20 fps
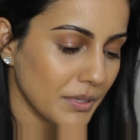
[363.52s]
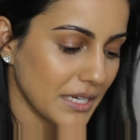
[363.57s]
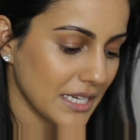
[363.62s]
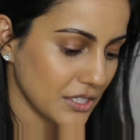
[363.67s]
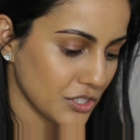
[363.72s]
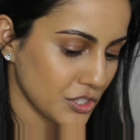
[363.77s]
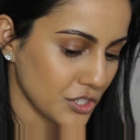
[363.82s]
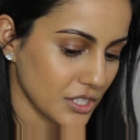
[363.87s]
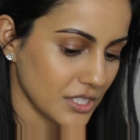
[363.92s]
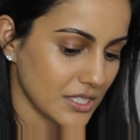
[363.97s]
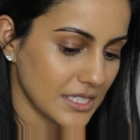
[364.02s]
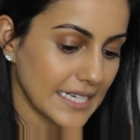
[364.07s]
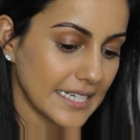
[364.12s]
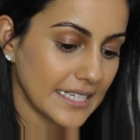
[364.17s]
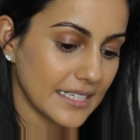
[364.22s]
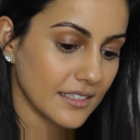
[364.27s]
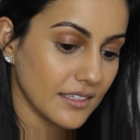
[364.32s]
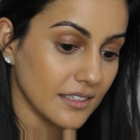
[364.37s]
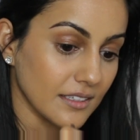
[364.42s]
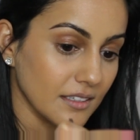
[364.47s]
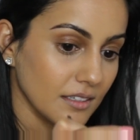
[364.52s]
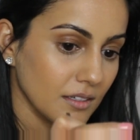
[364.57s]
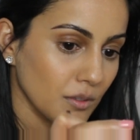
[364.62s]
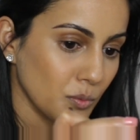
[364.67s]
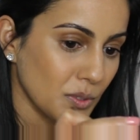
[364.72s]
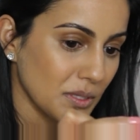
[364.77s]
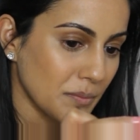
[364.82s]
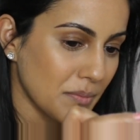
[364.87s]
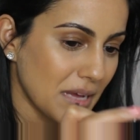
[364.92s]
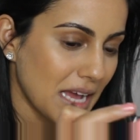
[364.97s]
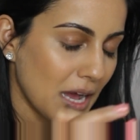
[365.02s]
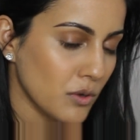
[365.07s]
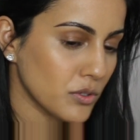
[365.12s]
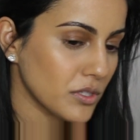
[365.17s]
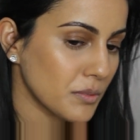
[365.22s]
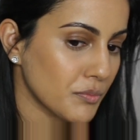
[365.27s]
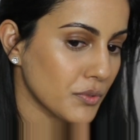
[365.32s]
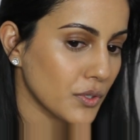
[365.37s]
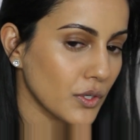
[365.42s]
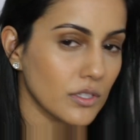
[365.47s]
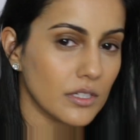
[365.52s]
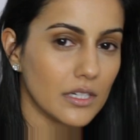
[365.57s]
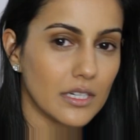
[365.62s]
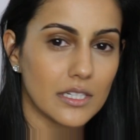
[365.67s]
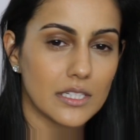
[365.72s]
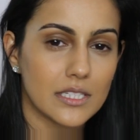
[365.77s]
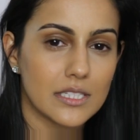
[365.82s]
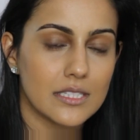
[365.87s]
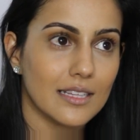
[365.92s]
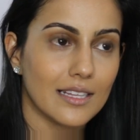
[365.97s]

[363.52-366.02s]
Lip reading: pictures taken with powder products,